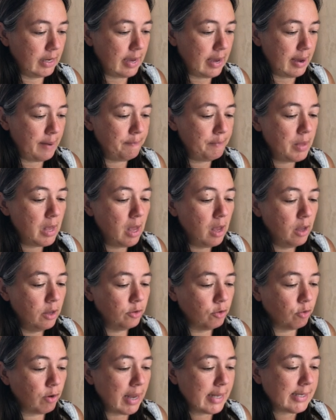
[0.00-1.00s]
Okay,
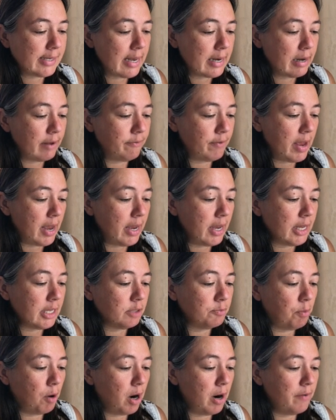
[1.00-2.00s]
so Gran Santa Fe
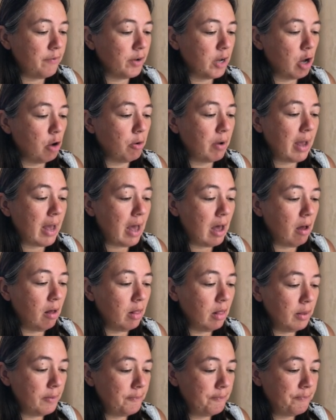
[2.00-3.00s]
is part of
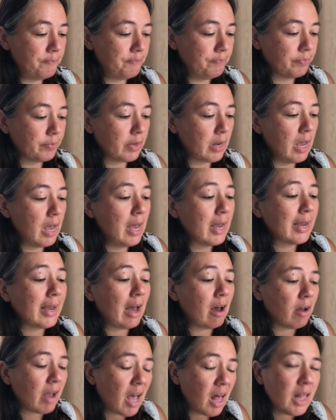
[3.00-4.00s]
Caucel.
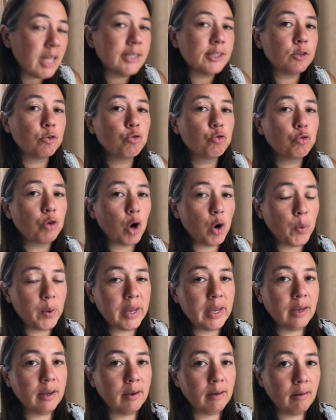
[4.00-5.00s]
Caucel is a
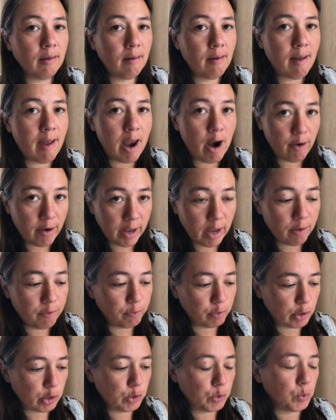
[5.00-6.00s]
growing area
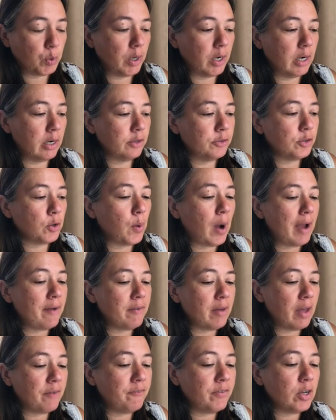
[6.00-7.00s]
for sure. So
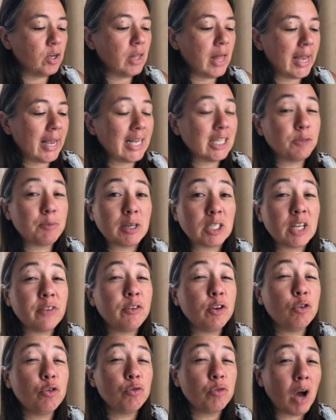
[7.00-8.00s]
I feel like, especially
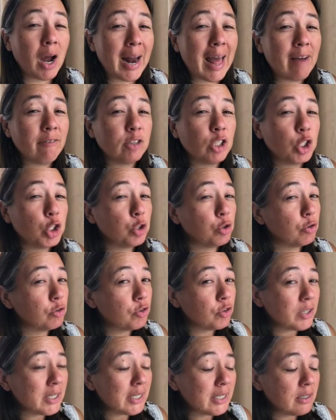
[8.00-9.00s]
if you do not have
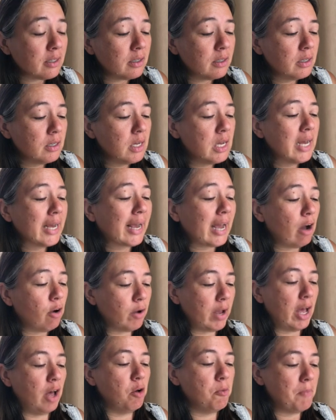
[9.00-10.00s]
children,
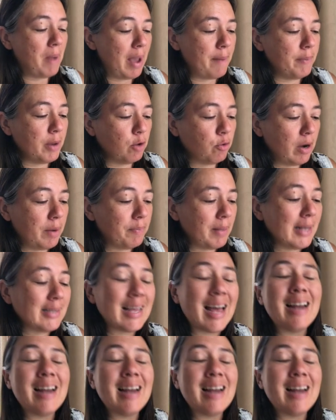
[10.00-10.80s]
Caucel might be a great place.